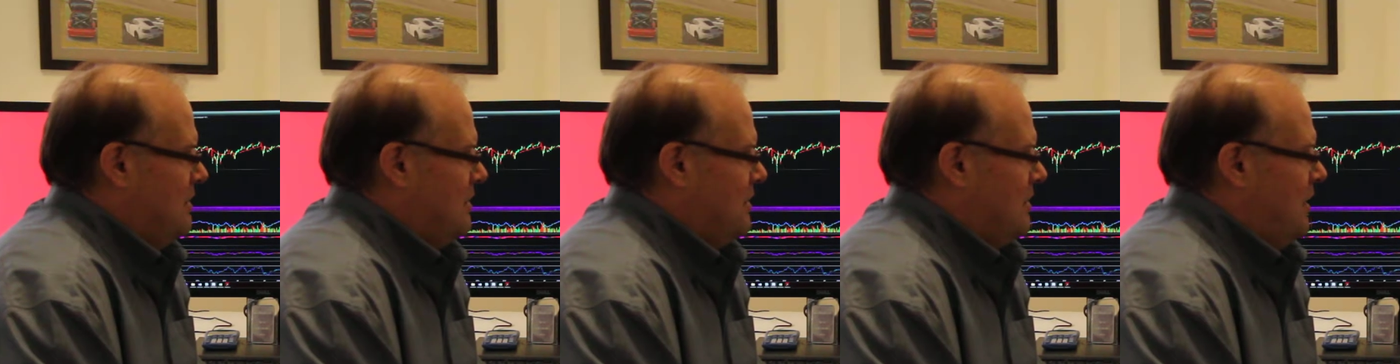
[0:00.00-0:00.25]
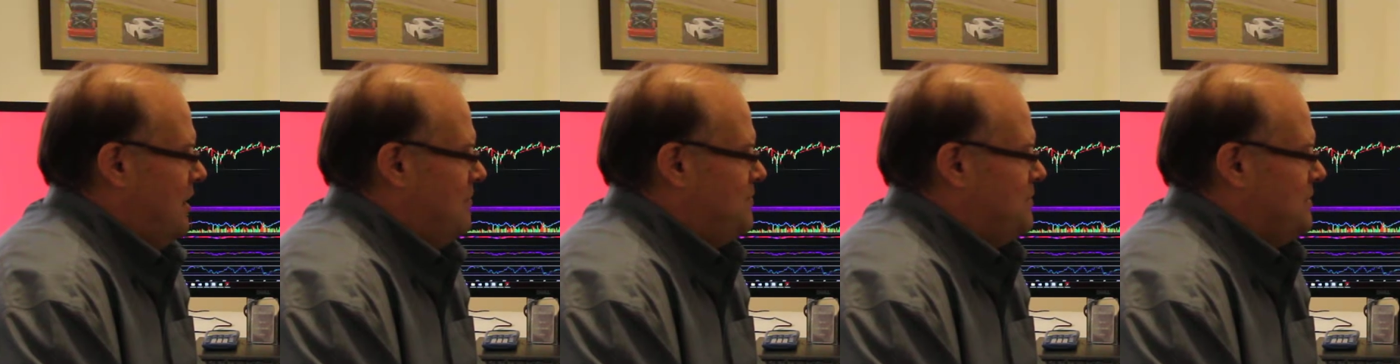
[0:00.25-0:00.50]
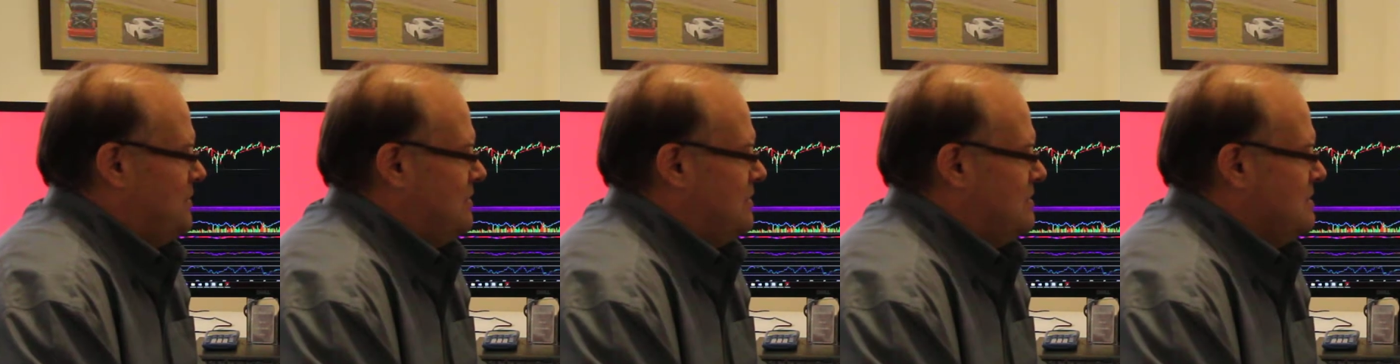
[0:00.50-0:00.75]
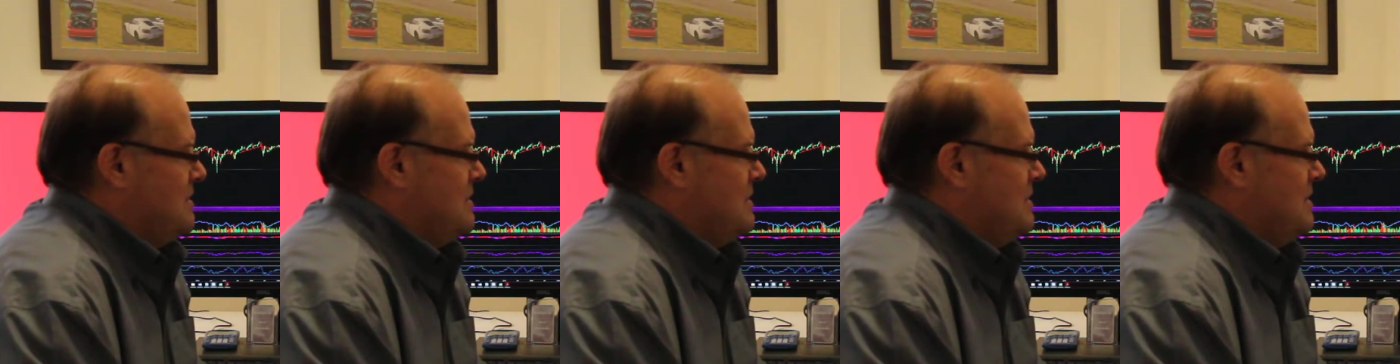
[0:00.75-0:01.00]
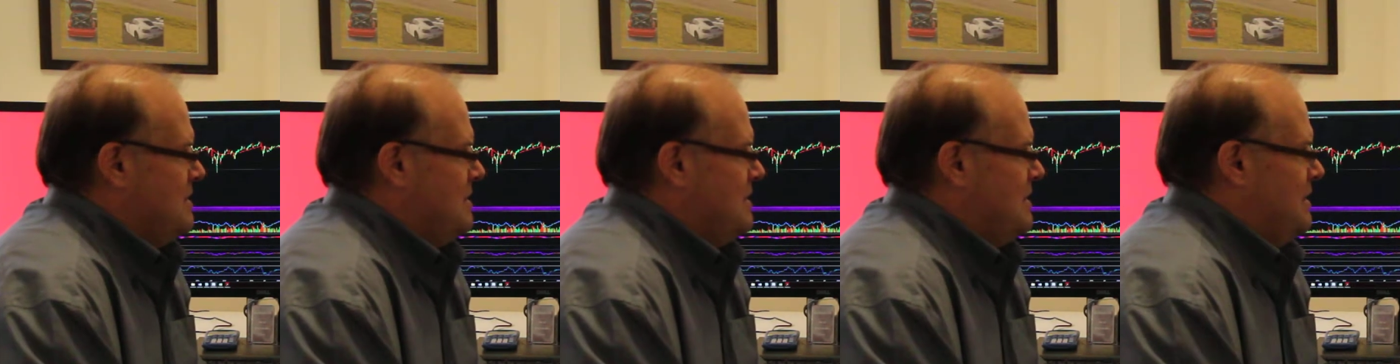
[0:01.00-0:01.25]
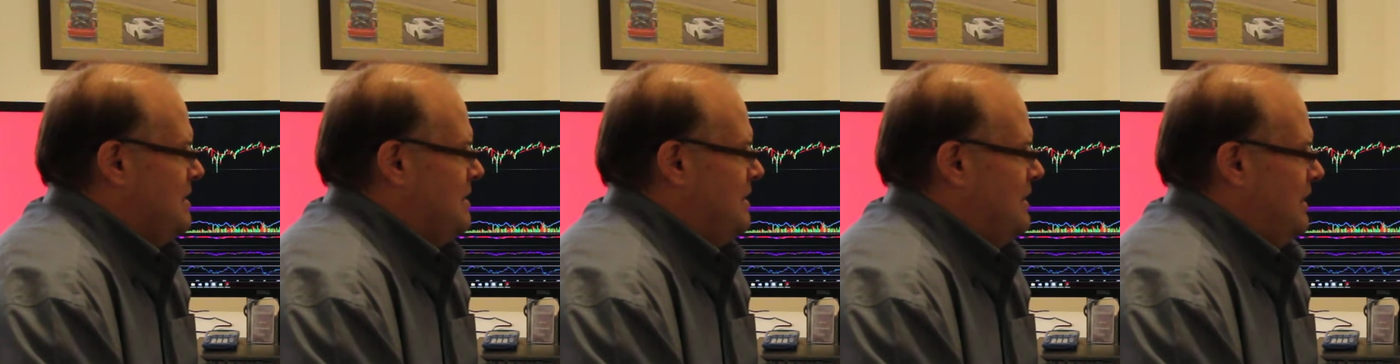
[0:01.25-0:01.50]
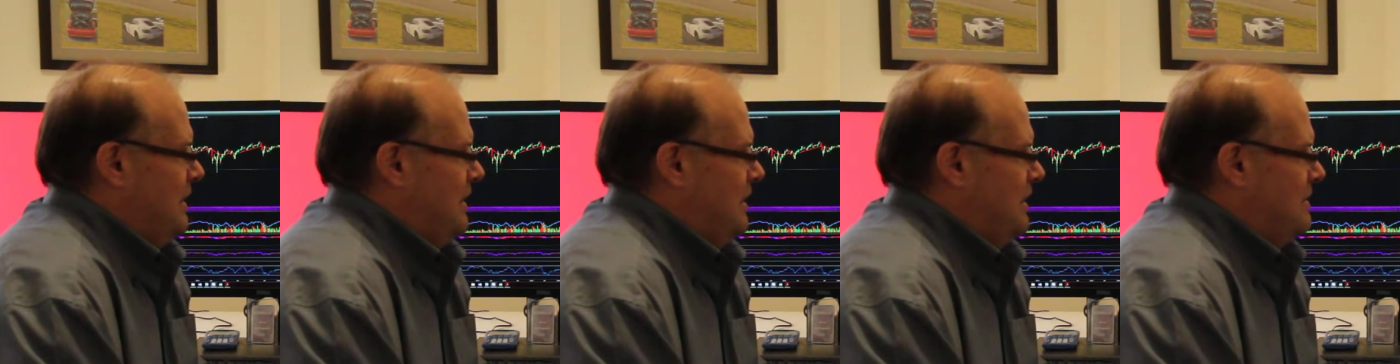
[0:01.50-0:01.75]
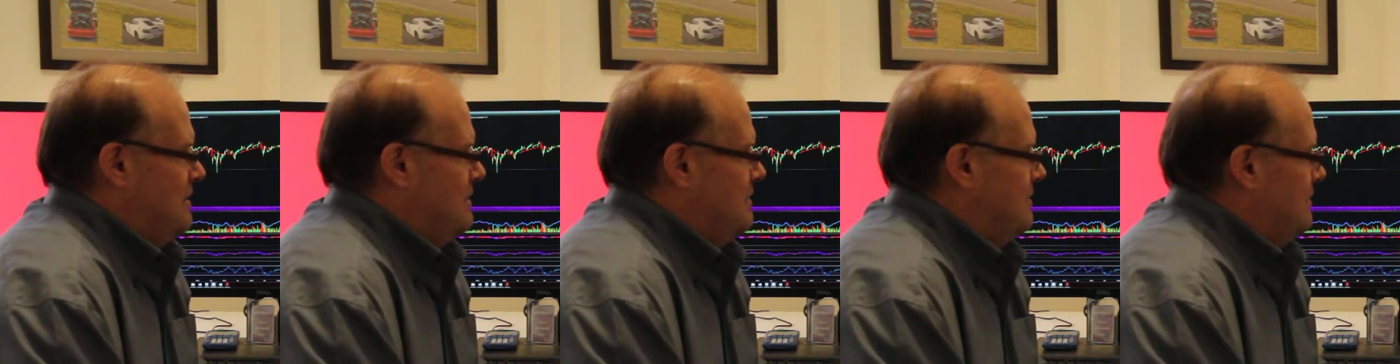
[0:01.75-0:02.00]
option.
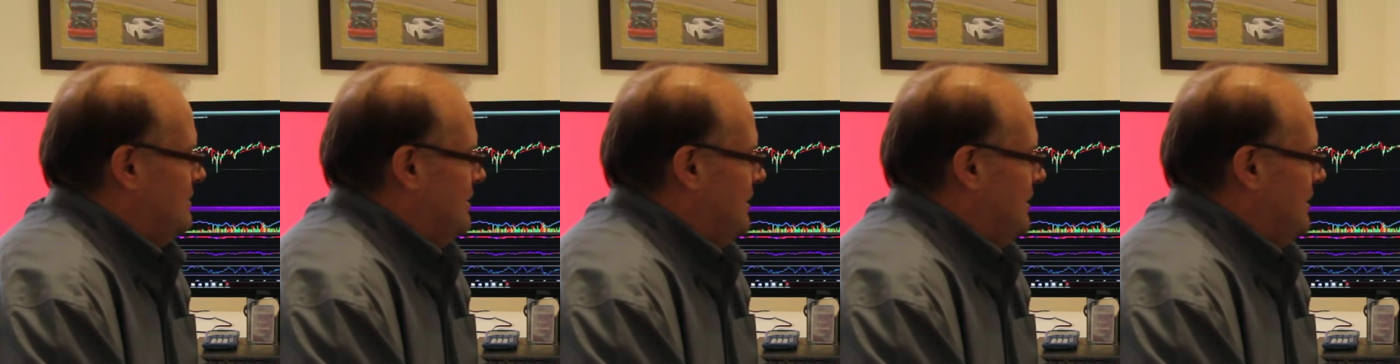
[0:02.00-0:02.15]
And